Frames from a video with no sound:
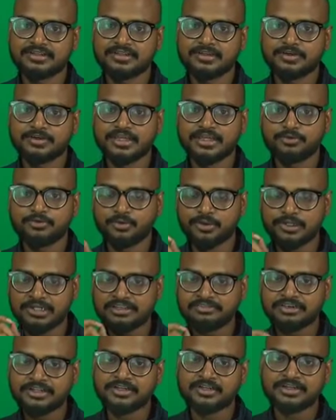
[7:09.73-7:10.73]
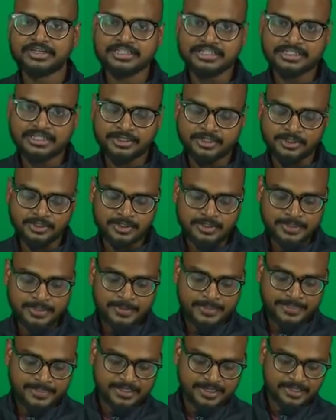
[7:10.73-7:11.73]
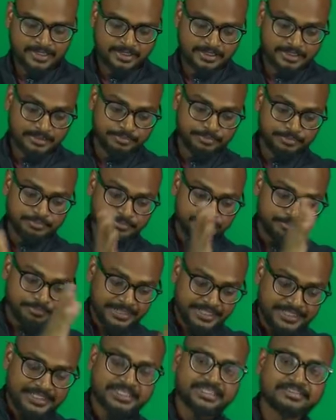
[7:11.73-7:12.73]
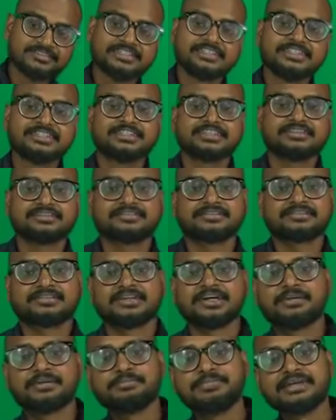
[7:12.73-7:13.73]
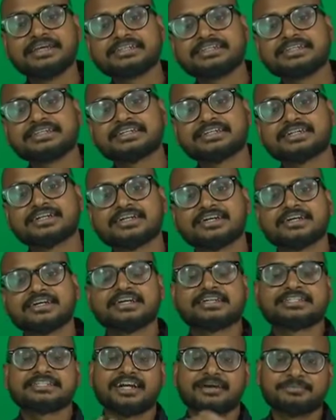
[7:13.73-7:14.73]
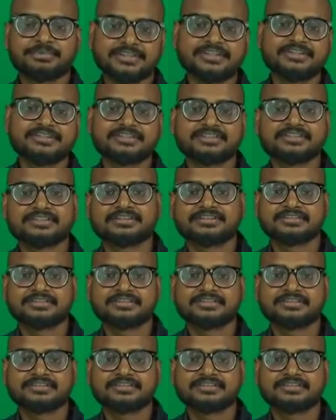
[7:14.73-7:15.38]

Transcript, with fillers: Okay, only when you understand the prerequisite or basic chapters,